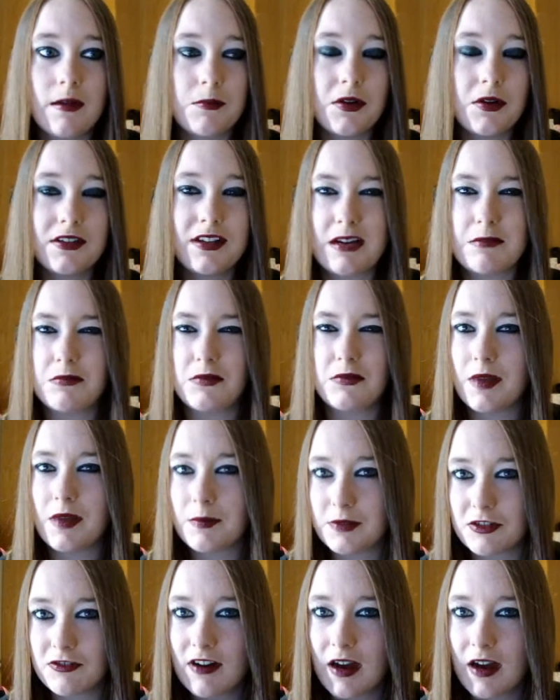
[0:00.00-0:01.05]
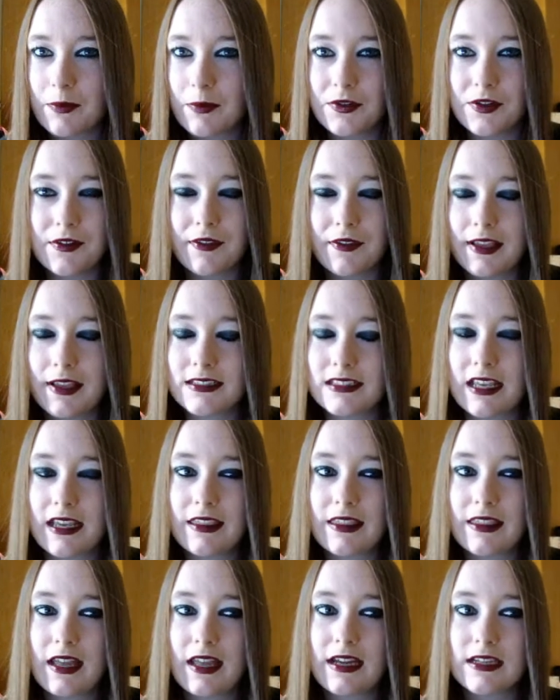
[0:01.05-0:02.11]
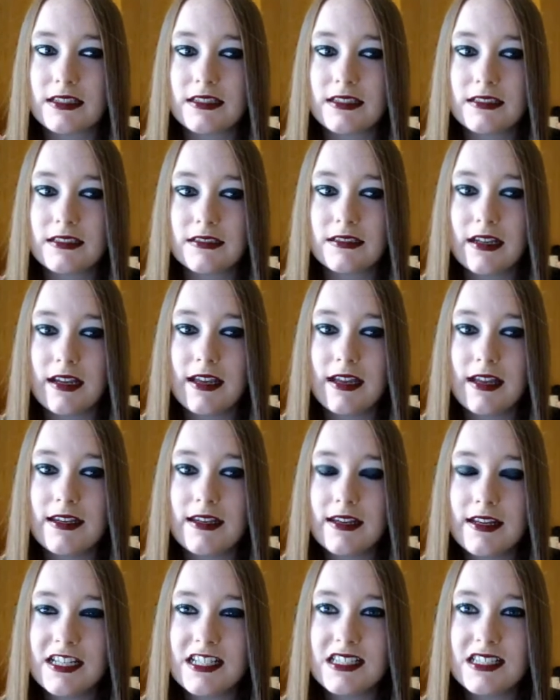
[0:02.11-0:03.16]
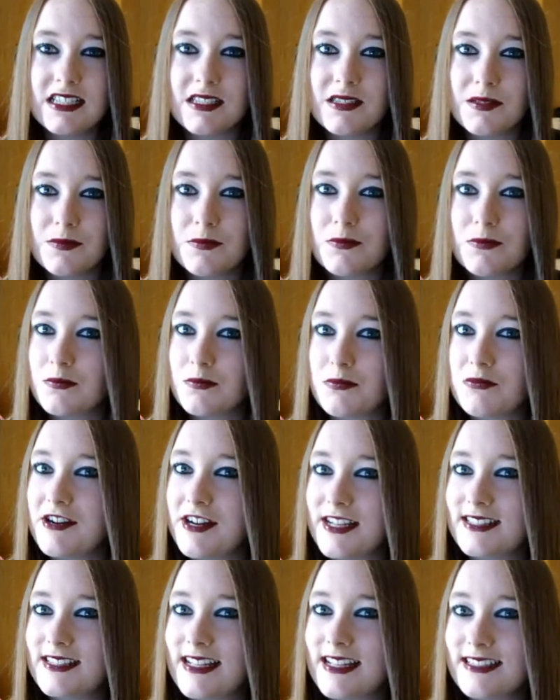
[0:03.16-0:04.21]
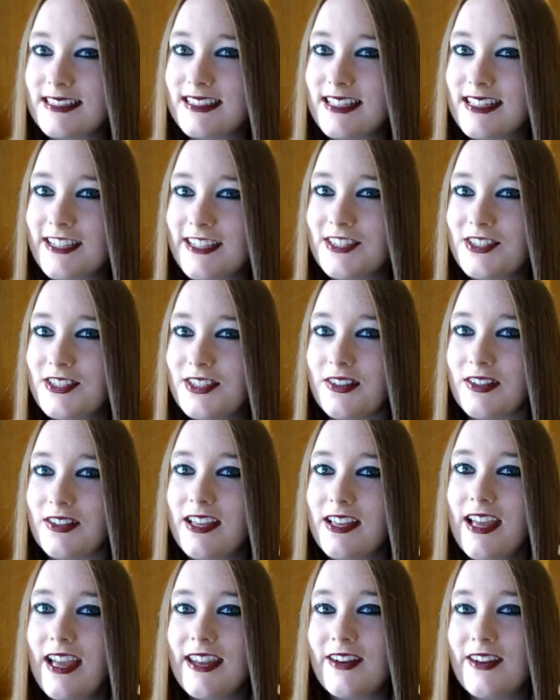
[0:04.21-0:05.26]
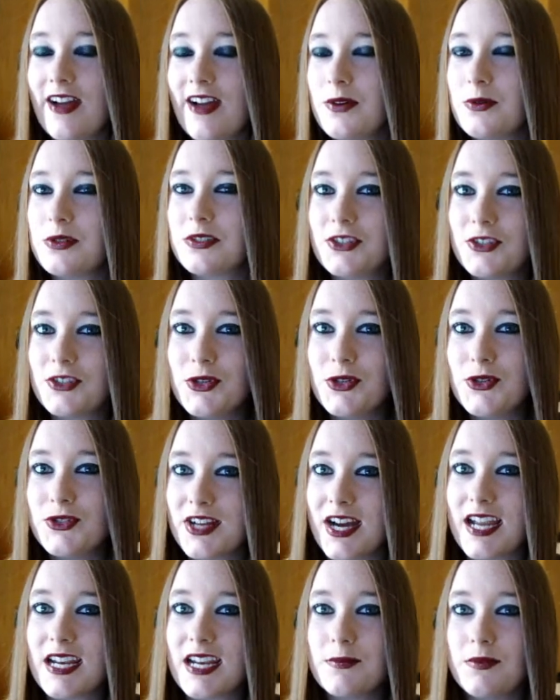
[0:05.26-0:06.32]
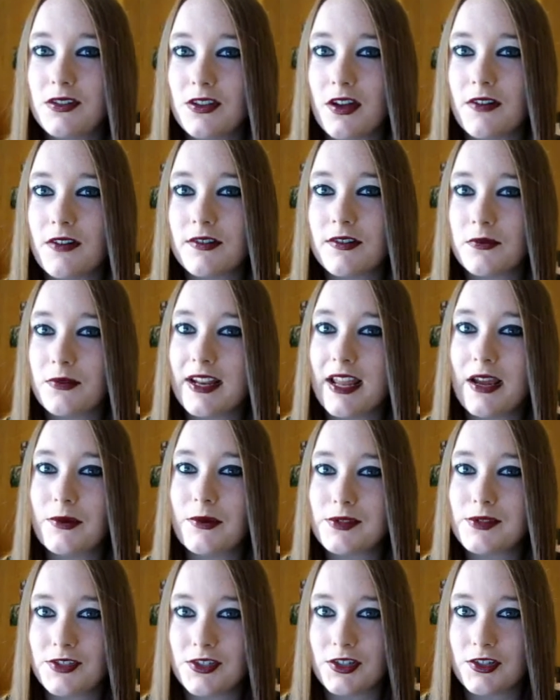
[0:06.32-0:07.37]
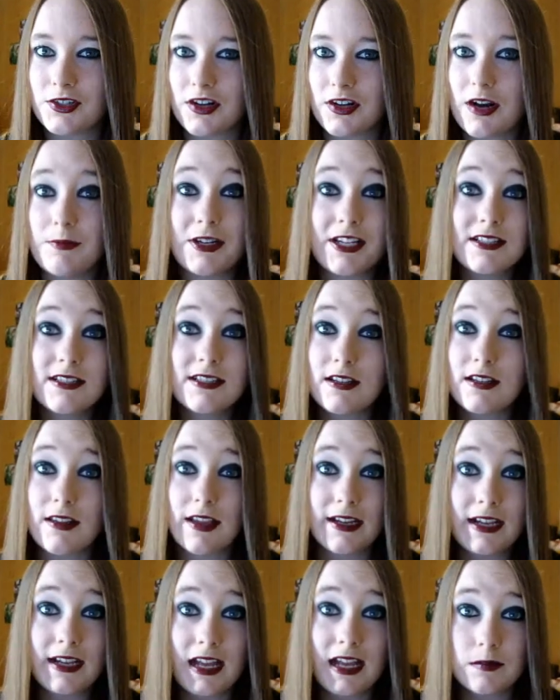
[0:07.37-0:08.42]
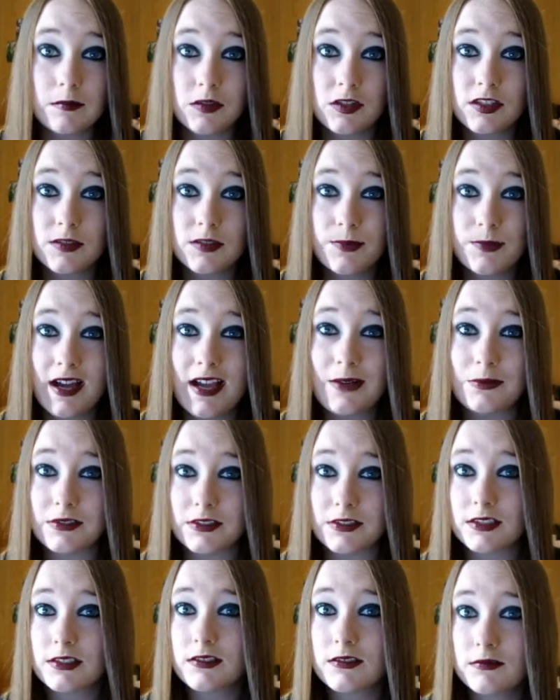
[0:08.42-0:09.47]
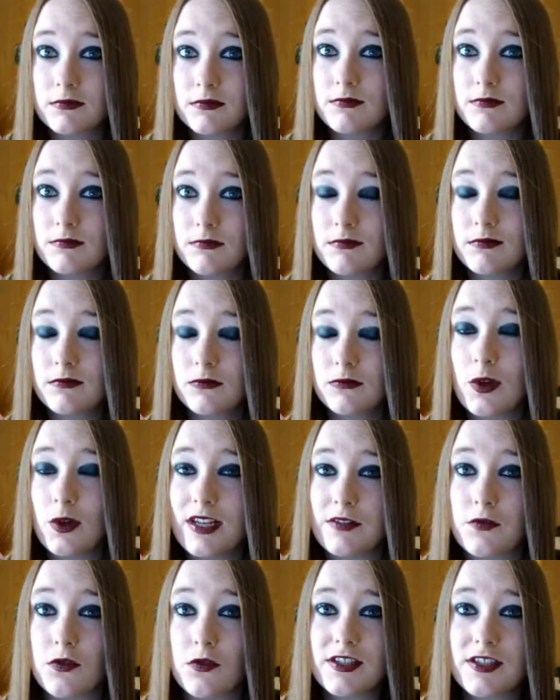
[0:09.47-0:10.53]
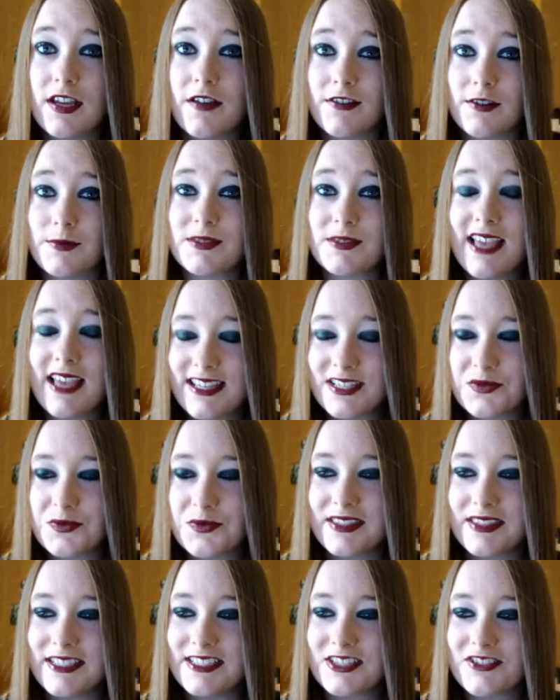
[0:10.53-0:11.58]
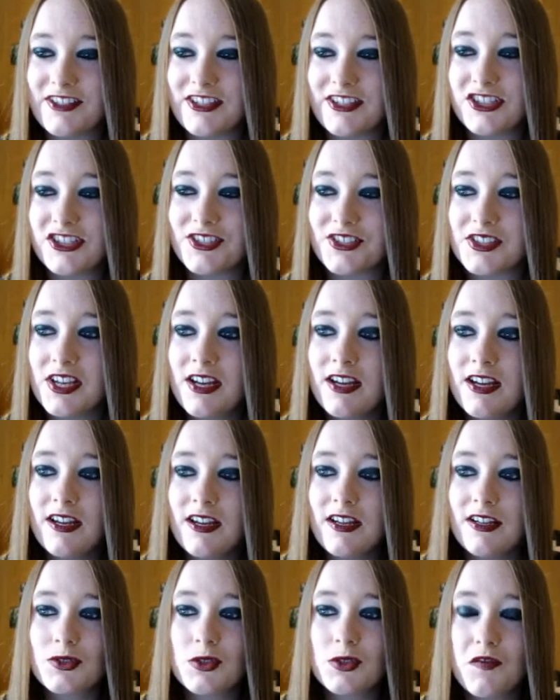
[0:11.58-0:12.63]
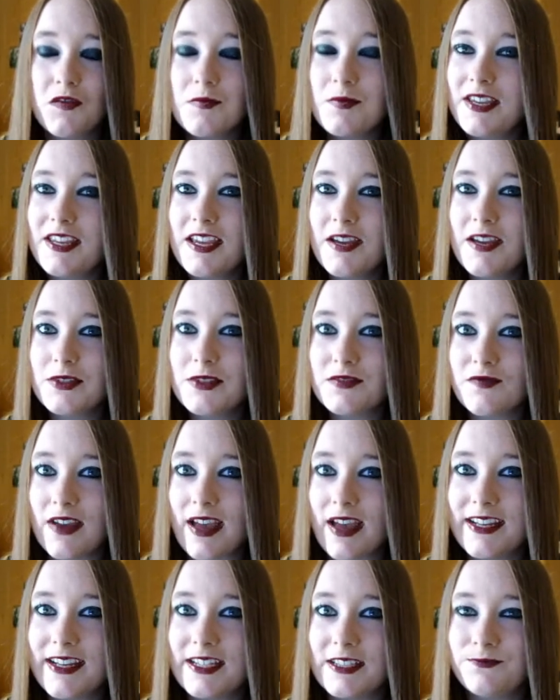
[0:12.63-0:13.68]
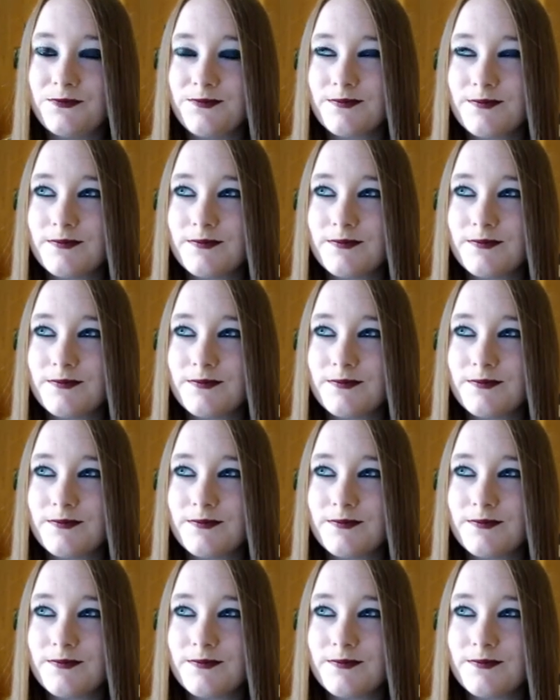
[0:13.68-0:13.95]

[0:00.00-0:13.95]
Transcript: but an animal might be trapped and things like that and it is pretty sensational. Now I was a huge animal lover when I was younger. I mean I still like animals but I was 24-7 obsessed with these creatures. So for me it was very...